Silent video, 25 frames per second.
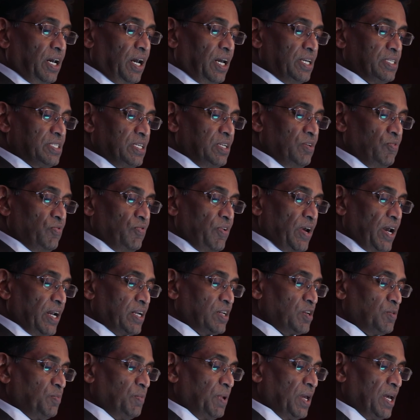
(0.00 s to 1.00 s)
has in
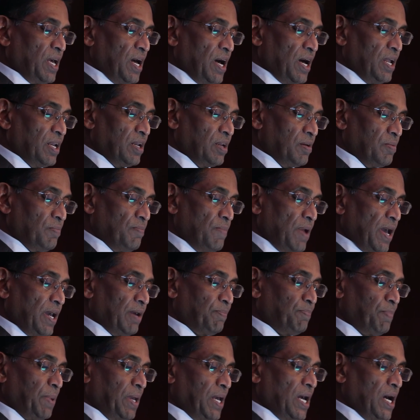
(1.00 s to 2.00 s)
fact begun
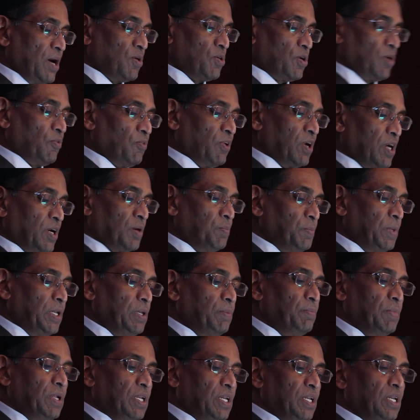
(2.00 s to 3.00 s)
mapping out our
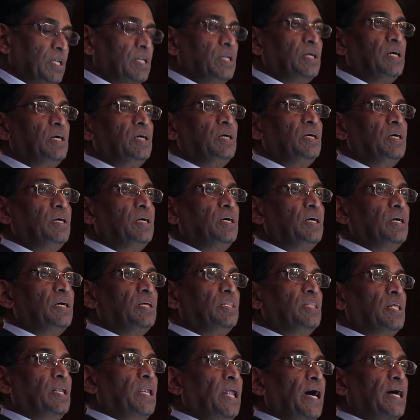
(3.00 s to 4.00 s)
commitment
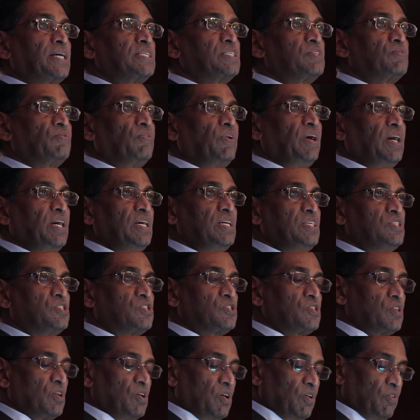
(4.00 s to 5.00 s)
in the next
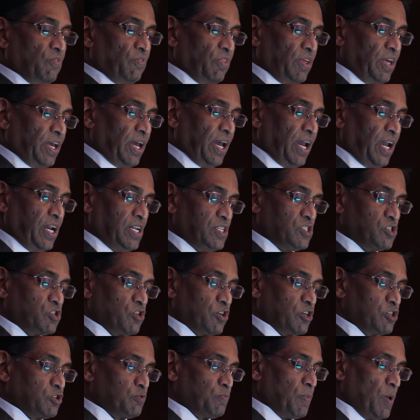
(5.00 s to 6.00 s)
phase of the
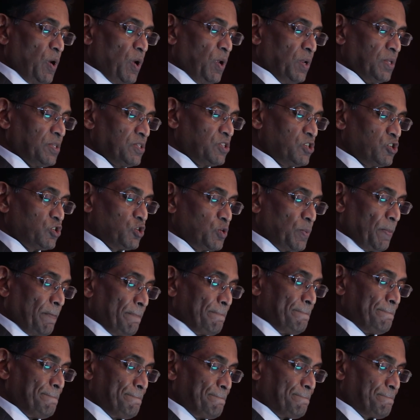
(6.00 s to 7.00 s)
AIDS response.
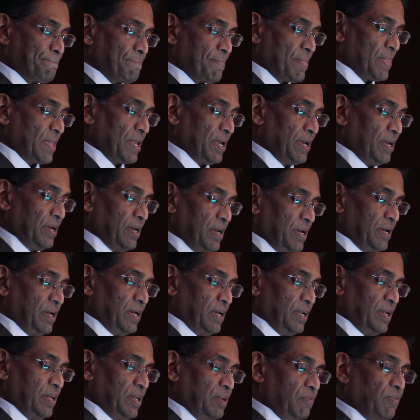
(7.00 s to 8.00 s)

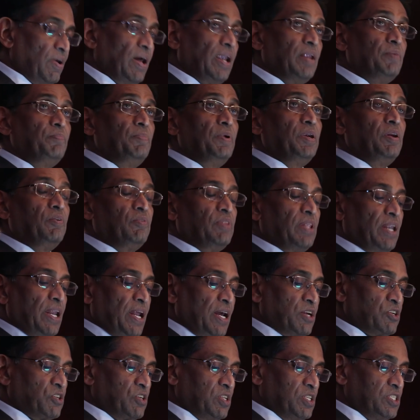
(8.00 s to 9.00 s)
Development of the
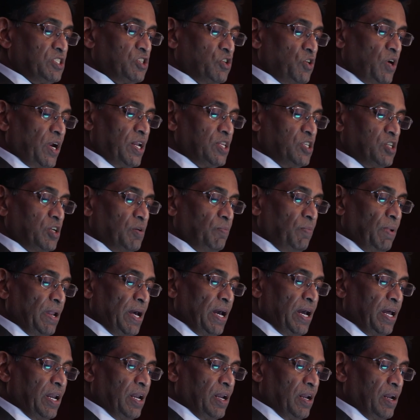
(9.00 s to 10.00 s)
National Strategic
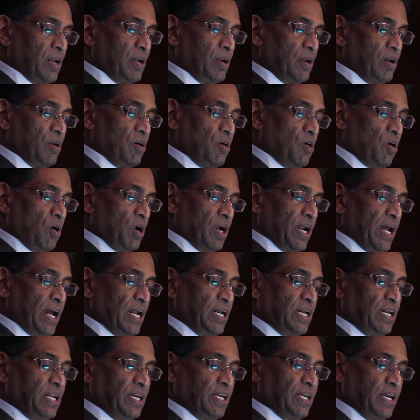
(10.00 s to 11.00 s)
Plan on
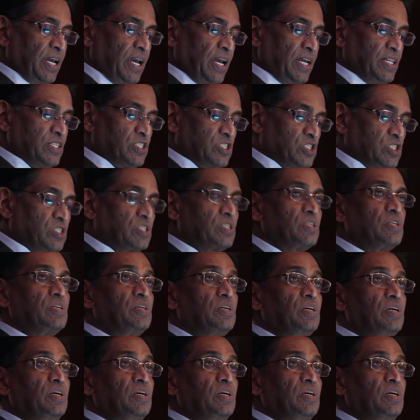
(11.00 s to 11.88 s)
Ending AIDS,